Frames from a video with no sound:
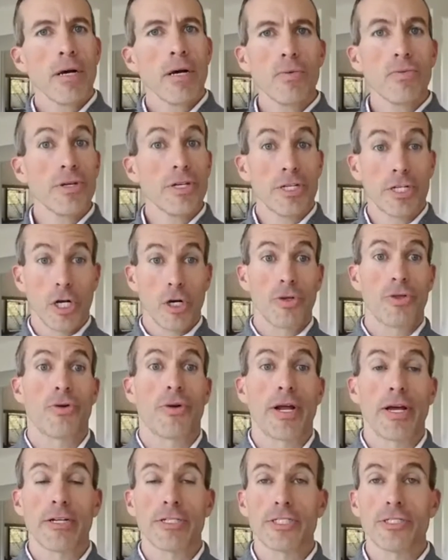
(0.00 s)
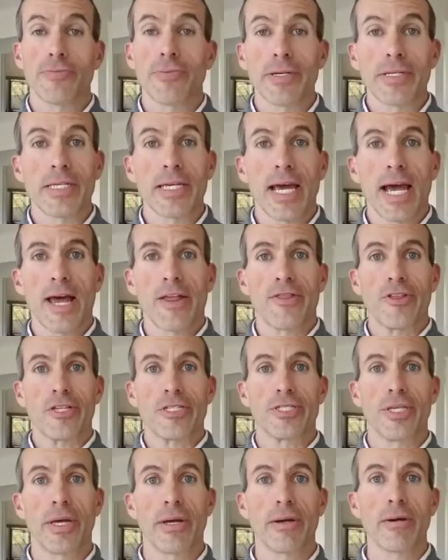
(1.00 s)
But we know there are L G B T
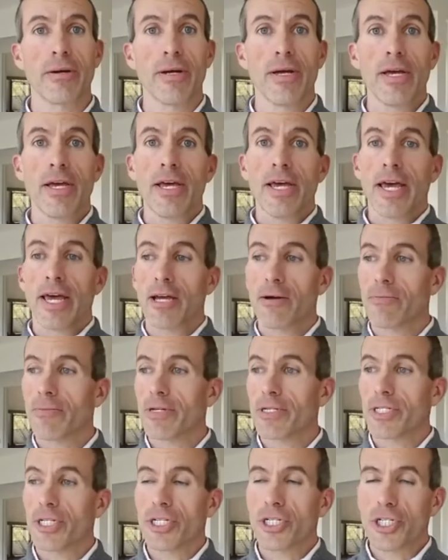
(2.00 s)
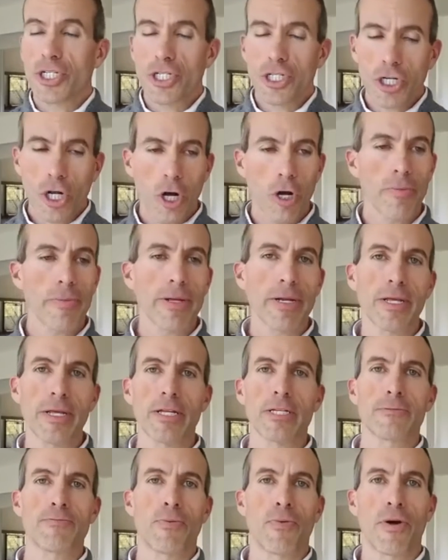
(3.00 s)
athletes there, and we see so many
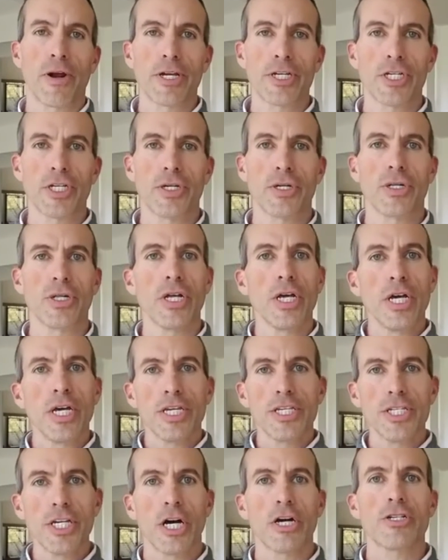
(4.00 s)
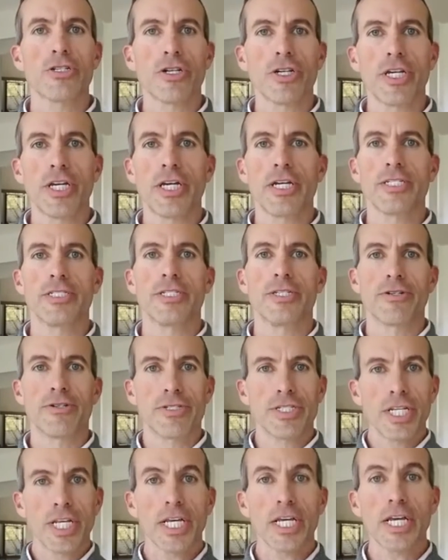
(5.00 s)
inspirational younger kids in
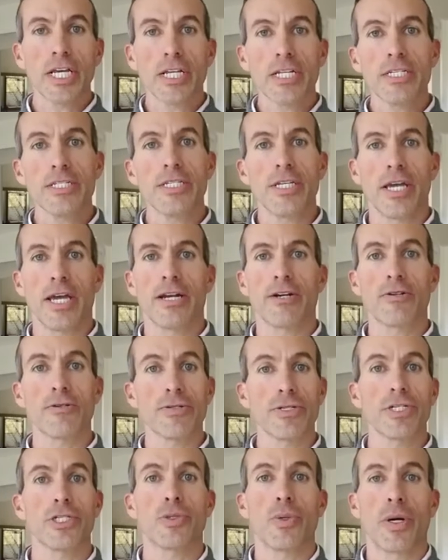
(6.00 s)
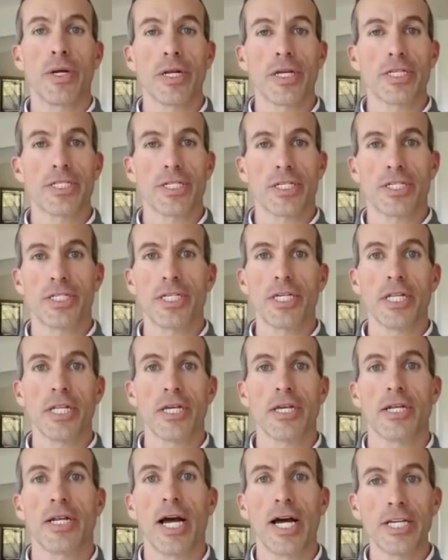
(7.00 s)
their teens and early twenties
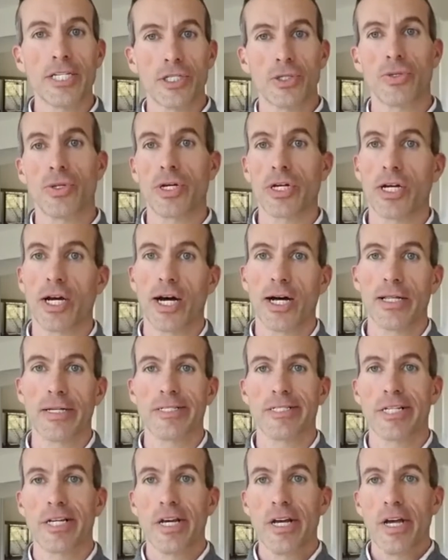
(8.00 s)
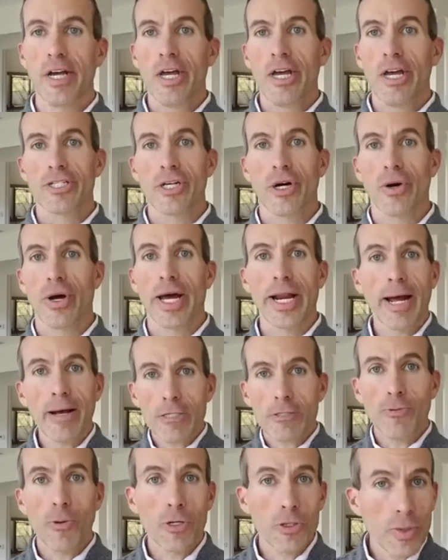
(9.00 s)
succeeding in high school and college. So at
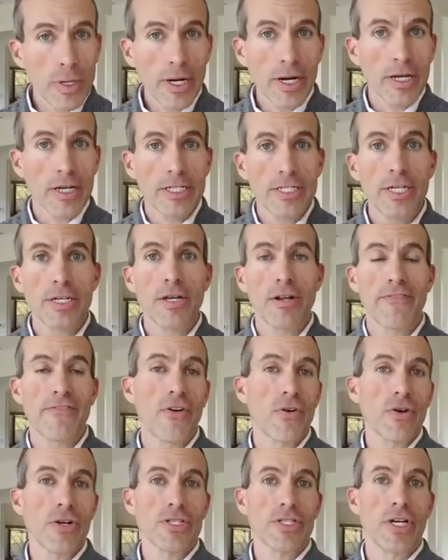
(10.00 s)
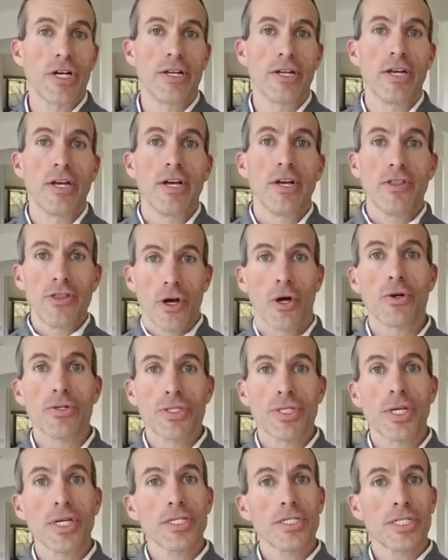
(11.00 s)
Outsports, we're going to continue to focus on those
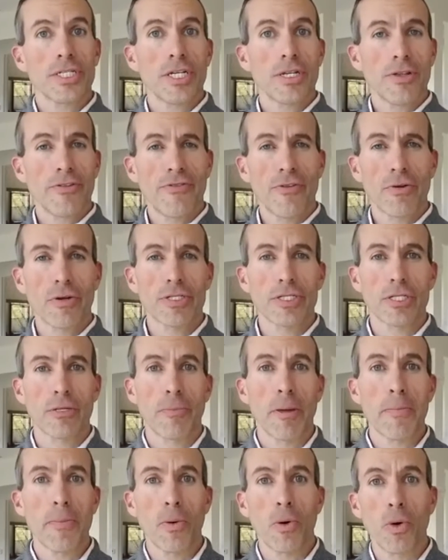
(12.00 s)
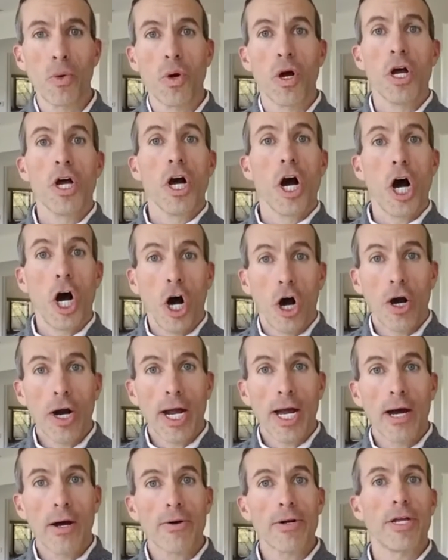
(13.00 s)
things, continue to focus on the people who are
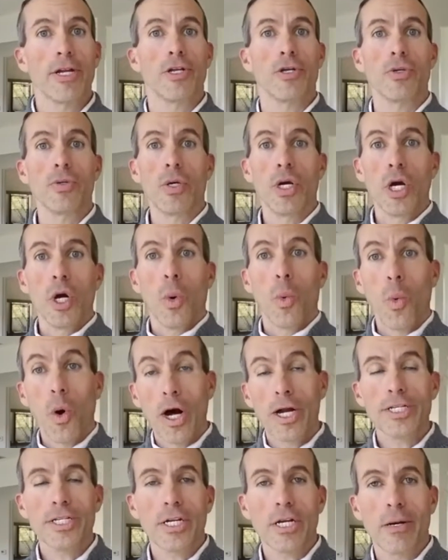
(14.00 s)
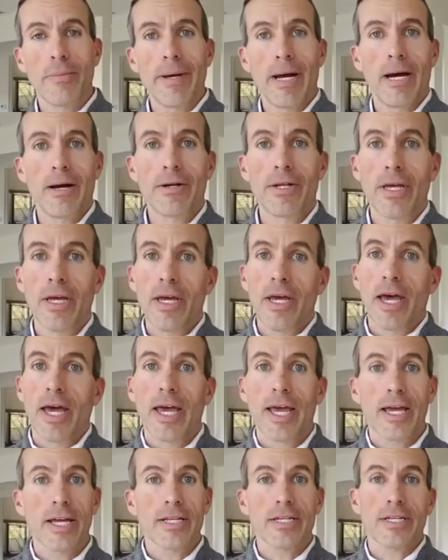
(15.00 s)
out and who want to come out,
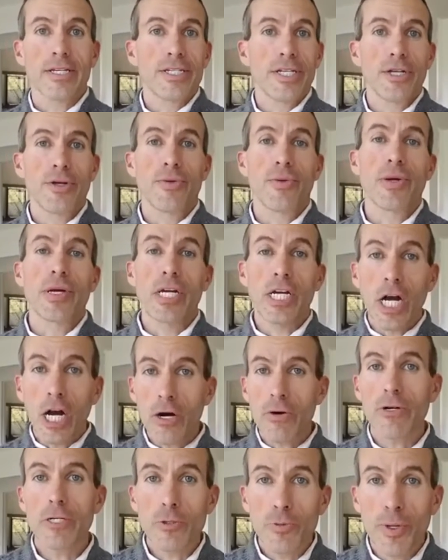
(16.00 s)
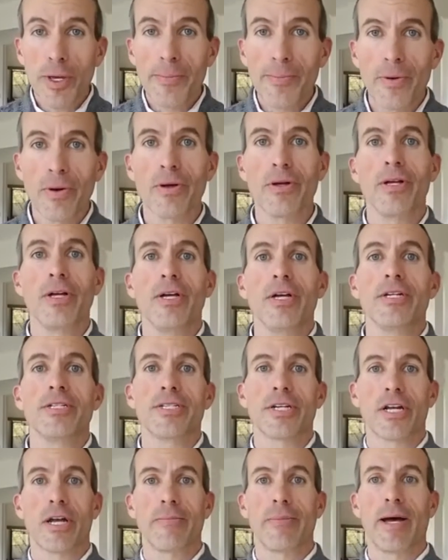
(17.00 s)
and continue to encourage people
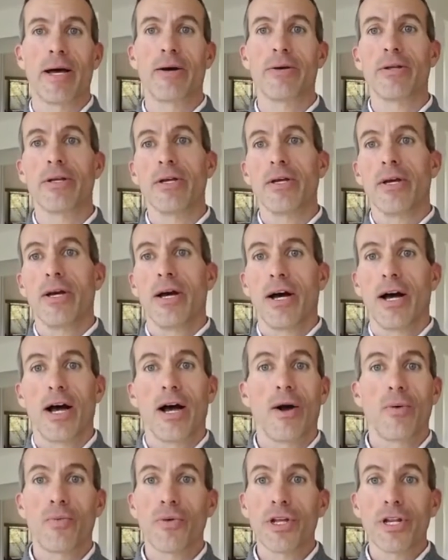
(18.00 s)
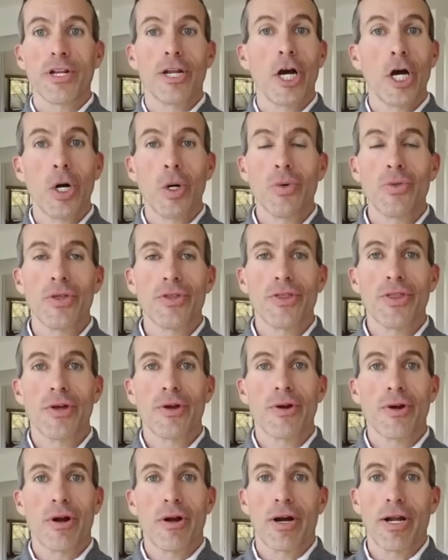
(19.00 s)
to come out. Uh, we know that
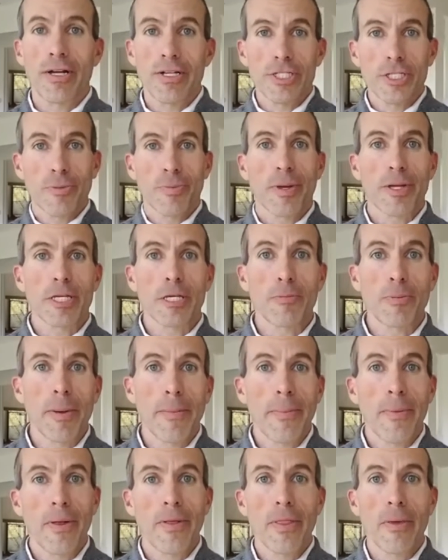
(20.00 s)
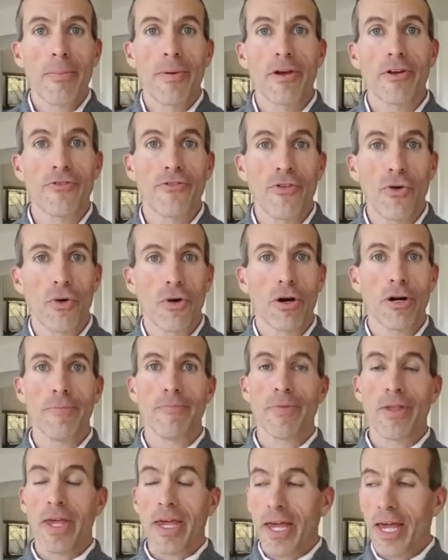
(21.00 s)
there are L G B T people in the Big Four,
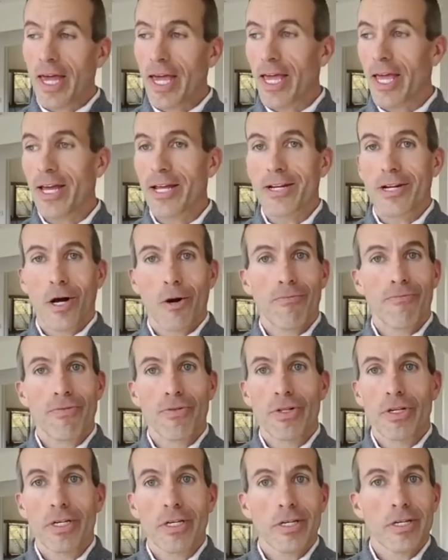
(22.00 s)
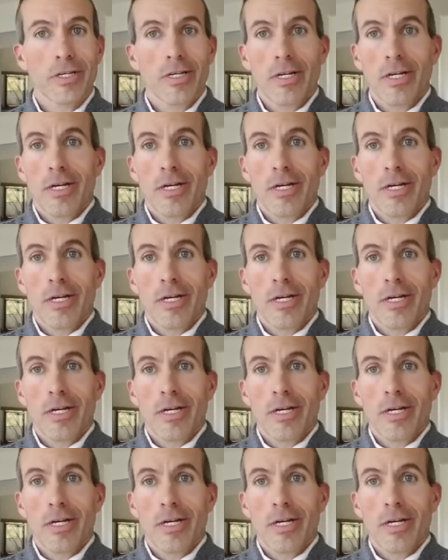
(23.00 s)
and hopefully